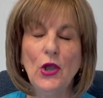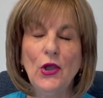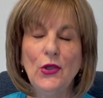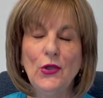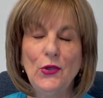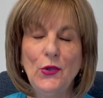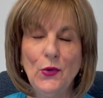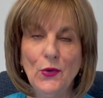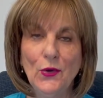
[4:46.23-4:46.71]

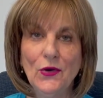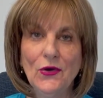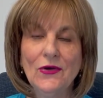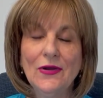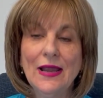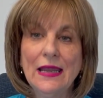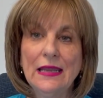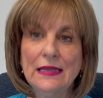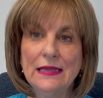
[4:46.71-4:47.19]
Your
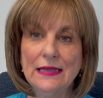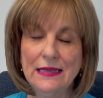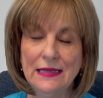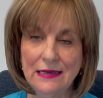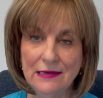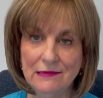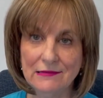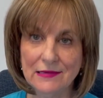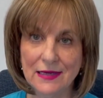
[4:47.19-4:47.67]

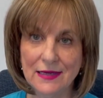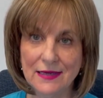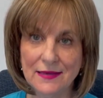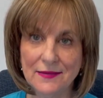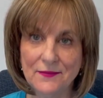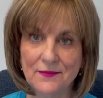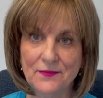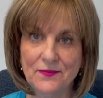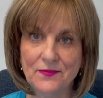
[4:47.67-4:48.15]
LIRA,
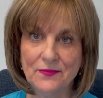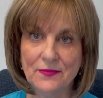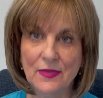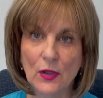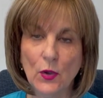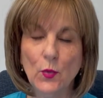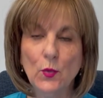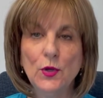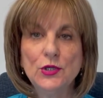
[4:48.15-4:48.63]

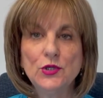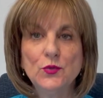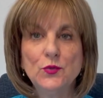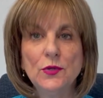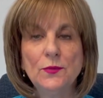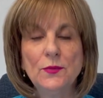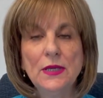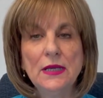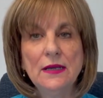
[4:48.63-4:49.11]
which will
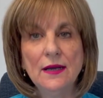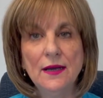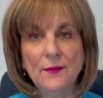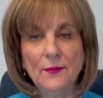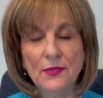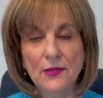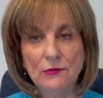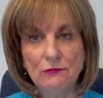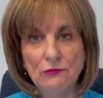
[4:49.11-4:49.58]
become
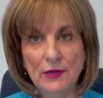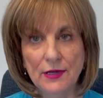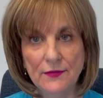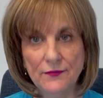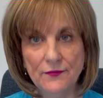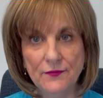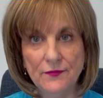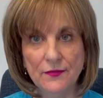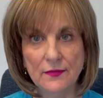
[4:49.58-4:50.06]
the RIF,
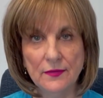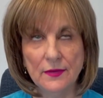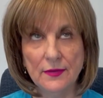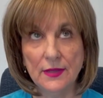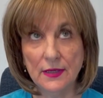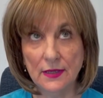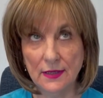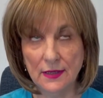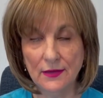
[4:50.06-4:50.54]
the
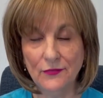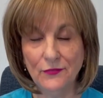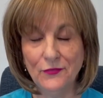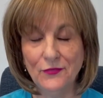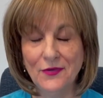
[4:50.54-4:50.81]
LIF,